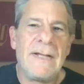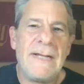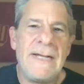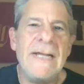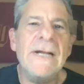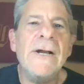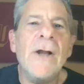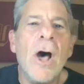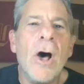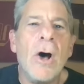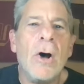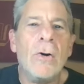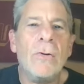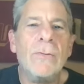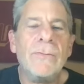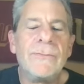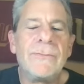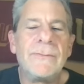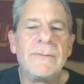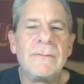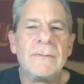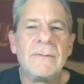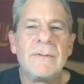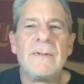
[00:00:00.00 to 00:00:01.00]
He
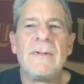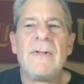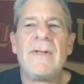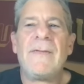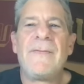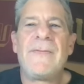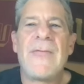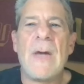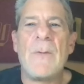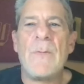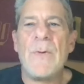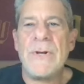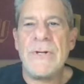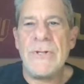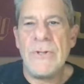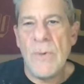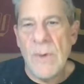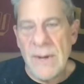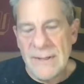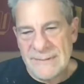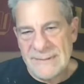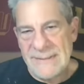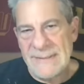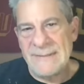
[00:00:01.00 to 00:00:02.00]
knows that when
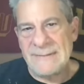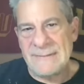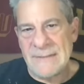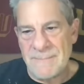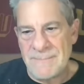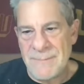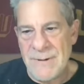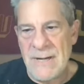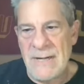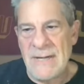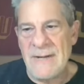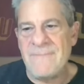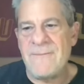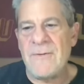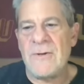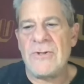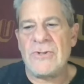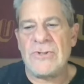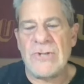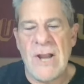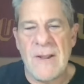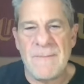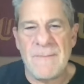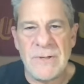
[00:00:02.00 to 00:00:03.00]
USC is competing for
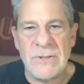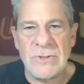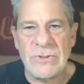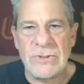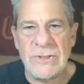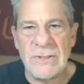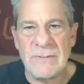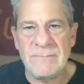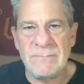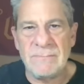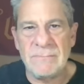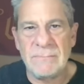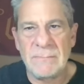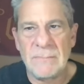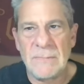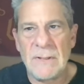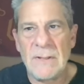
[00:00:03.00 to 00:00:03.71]
a championship,